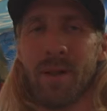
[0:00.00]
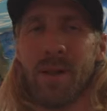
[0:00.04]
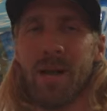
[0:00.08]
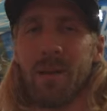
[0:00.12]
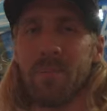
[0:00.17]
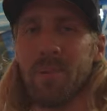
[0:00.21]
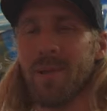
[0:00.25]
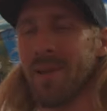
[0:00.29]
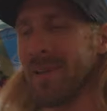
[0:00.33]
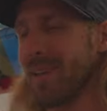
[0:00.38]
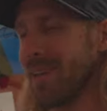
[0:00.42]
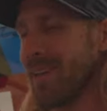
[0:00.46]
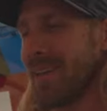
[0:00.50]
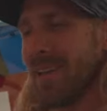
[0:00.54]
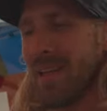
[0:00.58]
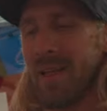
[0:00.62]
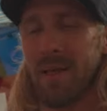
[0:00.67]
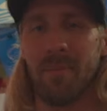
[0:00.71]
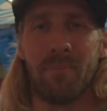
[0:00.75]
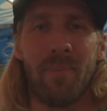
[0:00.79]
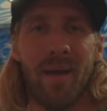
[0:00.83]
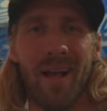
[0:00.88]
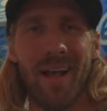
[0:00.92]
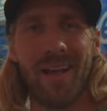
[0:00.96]
it up,
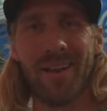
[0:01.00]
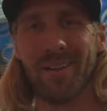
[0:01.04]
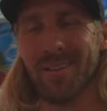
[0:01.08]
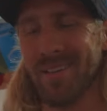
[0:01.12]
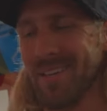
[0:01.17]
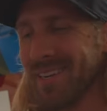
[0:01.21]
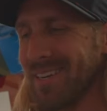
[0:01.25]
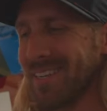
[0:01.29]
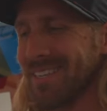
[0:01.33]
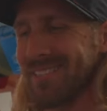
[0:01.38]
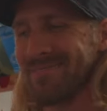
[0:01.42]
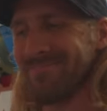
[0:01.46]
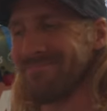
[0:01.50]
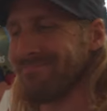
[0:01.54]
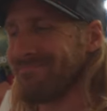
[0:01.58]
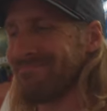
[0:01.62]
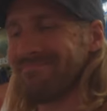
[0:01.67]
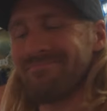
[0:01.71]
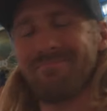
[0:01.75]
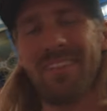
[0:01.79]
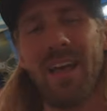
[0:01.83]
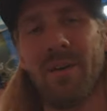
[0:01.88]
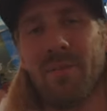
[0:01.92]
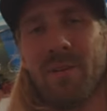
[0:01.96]
battling,
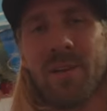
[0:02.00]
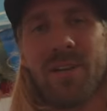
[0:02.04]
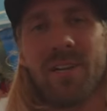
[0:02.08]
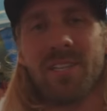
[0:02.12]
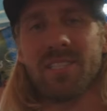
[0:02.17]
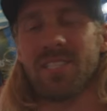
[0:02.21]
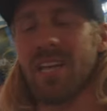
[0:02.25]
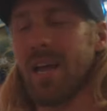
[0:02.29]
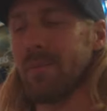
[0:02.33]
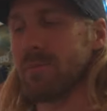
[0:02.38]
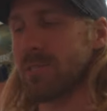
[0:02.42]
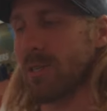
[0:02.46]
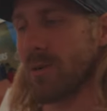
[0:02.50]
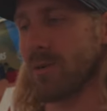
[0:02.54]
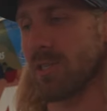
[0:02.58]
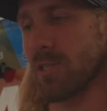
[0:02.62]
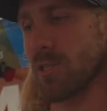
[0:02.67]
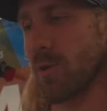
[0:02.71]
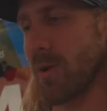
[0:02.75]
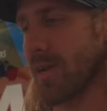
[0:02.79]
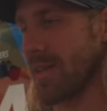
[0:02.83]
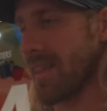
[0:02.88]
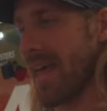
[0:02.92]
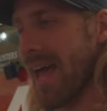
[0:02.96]
having a good time, so I
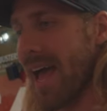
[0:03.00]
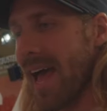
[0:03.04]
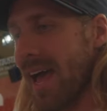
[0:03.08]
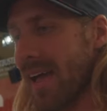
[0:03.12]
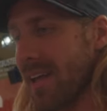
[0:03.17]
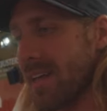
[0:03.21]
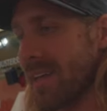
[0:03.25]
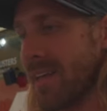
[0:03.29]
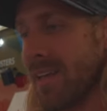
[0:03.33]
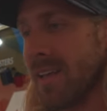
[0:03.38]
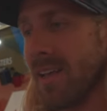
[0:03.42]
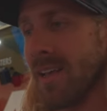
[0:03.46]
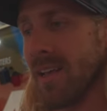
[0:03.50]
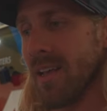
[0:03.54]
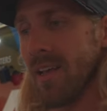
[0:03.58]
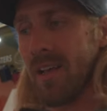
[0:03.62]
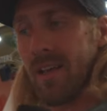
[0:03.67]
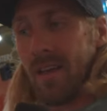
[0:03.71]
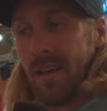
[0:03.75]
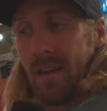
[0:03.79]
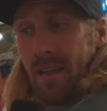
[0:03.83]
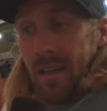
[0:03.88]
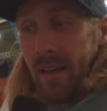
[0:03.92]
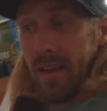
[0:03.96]
enjoyed that.
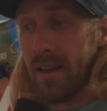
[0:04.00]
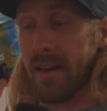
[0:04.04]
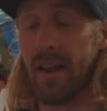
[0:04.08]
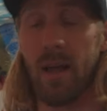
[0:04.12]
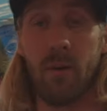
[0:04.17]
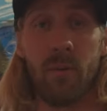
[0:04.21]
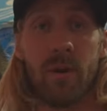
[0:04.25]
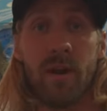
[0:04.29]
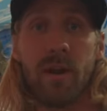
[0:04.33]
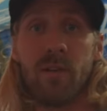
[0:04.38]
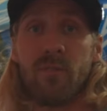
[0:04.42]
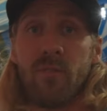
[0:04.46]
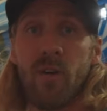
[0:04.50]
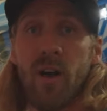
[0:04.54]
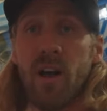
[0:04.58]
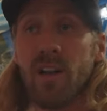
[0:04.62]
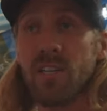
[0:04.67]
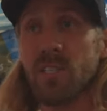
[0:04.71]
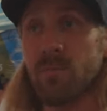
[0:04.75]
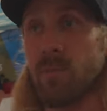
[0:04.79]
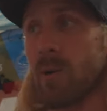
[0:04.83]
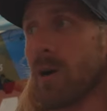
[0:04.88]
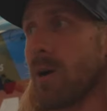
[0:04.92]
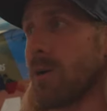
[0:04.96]
And now we're here in
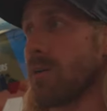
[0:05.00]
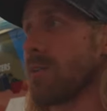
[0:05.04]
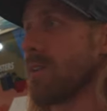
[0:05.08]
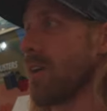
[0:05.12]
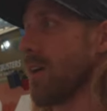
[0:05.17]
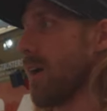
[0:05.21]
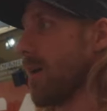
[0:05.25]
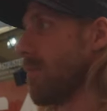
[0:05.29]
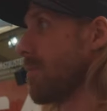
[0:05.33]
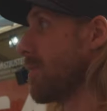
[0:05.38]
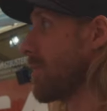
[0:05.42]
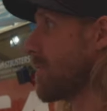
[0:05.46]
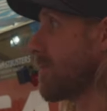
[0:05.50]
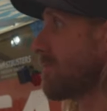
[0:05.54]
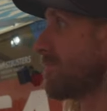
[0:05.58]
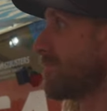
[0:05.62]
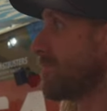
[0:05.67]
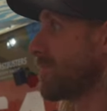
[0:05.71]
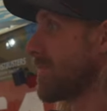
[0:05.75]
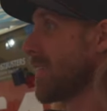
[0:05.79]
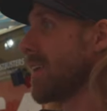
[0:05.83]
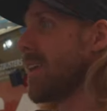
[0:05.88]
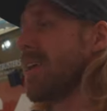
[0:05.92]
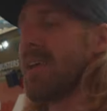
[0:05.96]
Foxborough.
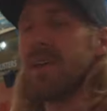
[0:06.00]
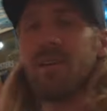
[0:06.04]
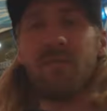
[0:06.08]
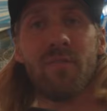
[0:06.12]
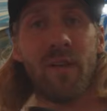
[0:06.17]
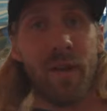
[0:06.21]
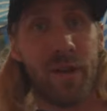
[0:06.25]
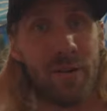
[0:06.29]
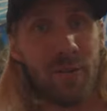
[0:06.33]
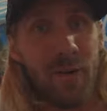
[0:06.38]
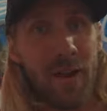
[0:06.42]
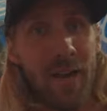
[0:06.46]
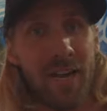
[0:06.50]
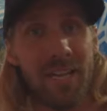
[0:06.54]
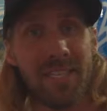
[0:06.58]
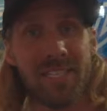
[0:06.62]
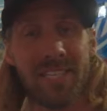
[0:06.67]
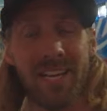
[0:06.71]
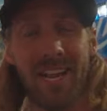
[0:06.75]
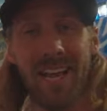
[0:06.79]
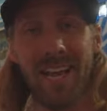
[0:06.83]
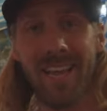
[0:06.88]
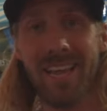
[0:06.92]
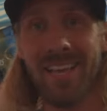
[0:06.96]
Very rainy
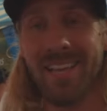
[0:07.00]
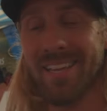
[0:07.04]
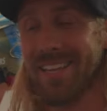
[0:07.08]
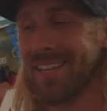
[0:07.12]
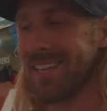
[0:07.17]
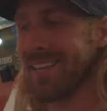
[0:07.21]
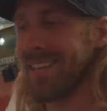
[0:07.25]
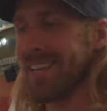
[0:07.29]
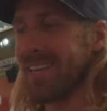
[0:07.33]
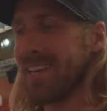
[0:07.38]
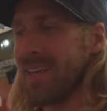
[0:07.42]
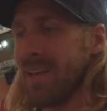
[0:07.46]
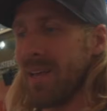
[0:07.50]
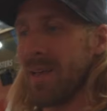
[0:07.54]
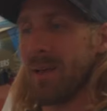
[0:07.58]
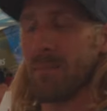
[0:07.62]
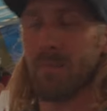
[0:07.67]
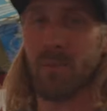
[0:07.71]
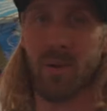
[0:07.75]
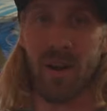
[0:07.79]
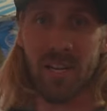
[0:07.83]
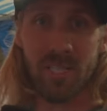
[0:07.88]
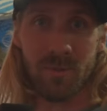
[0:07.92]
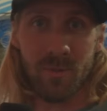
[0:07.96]
today.
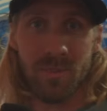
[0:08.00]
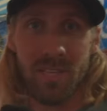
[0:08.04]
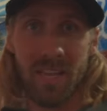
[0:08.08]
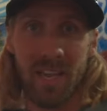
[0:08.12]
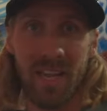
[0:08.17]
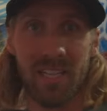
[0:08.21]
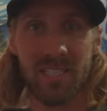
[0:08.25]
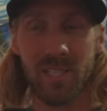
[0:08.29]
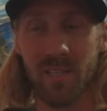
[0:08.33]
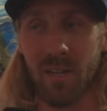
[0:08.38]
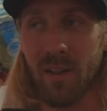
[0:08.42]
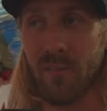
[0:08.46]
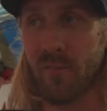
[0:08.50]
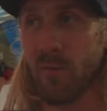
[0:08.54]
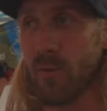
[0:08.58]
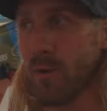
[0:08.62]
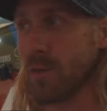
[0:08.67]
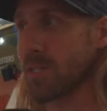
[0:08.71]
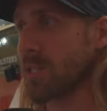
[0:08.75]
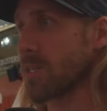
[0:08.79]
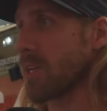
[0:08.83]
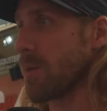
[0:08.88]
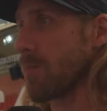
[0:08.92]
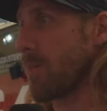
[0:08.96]
Press was canceled,
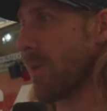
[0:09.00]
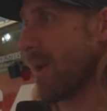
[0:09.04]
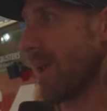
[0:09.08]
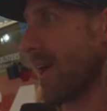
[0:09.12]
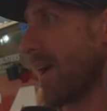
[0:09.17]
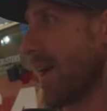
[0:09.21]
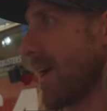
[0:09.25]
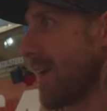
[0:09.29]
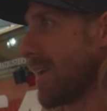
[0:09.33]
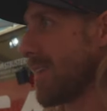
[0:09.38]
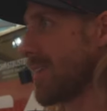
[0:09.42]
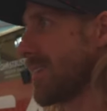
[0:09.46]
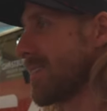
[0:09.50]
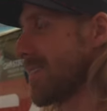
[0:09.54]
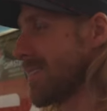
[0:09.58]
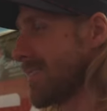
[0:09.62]
unfortunately, but